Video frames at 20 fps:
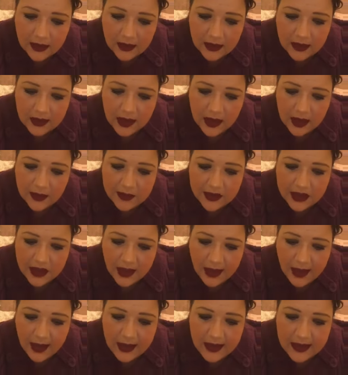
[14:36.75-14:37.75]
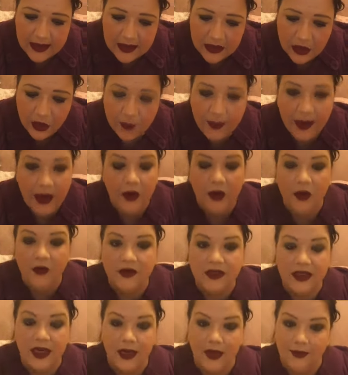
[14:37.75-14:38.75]
It helps your eyes look better over
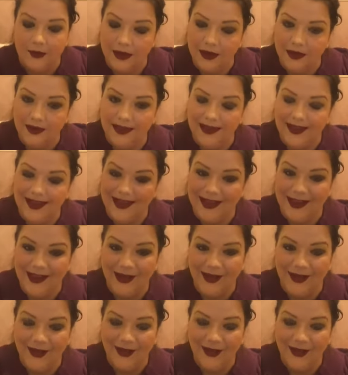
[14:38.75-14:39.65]
time. There you go.